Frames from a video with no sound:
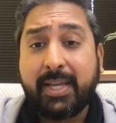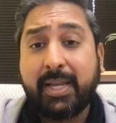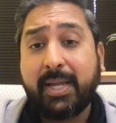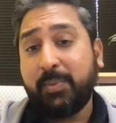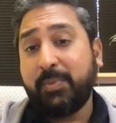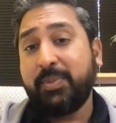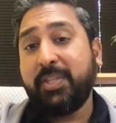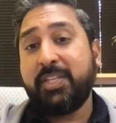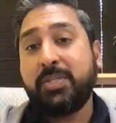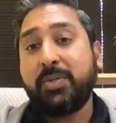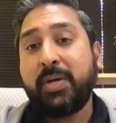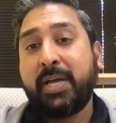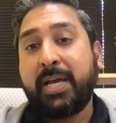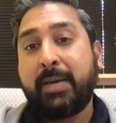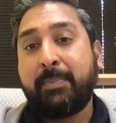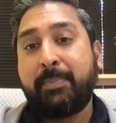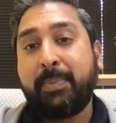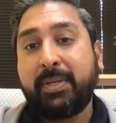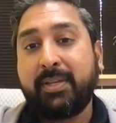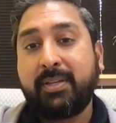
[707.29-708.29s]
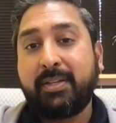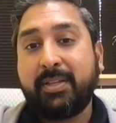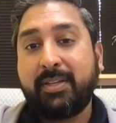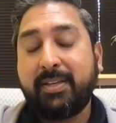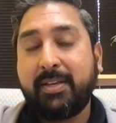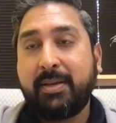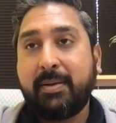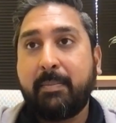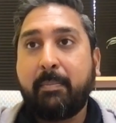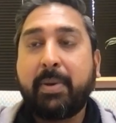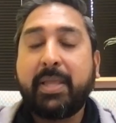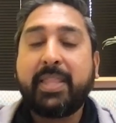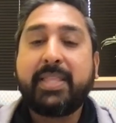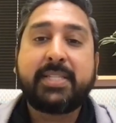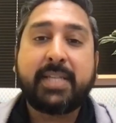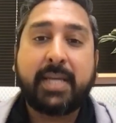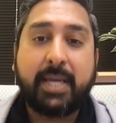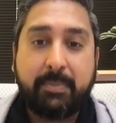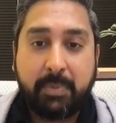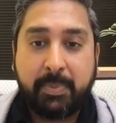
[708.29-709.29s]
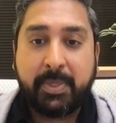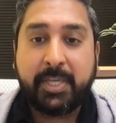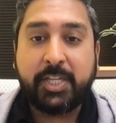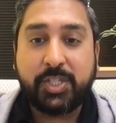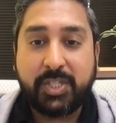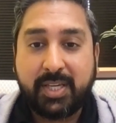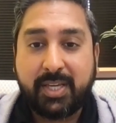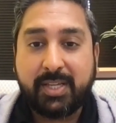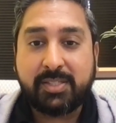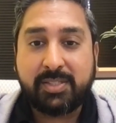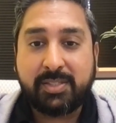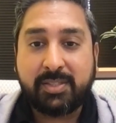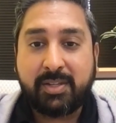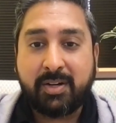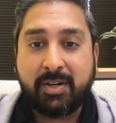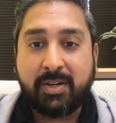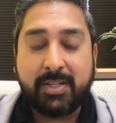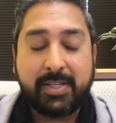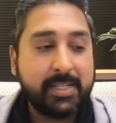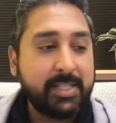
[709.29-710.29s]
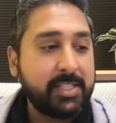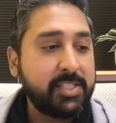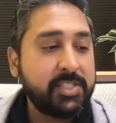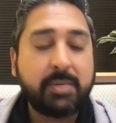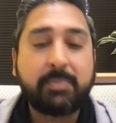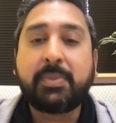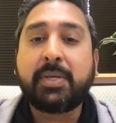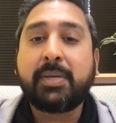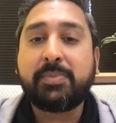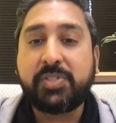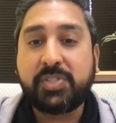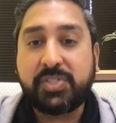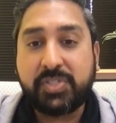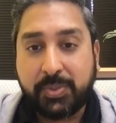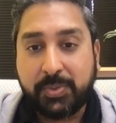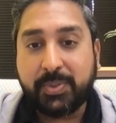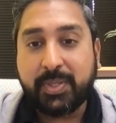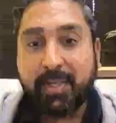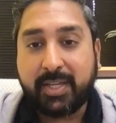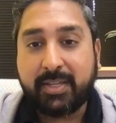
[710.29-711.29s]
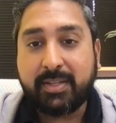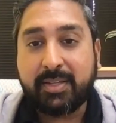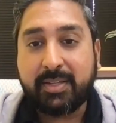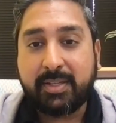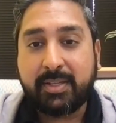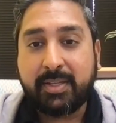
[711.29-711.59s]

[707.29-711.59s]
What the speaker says: And when they do happen, by the time the patient gets there, sometimes it's too late,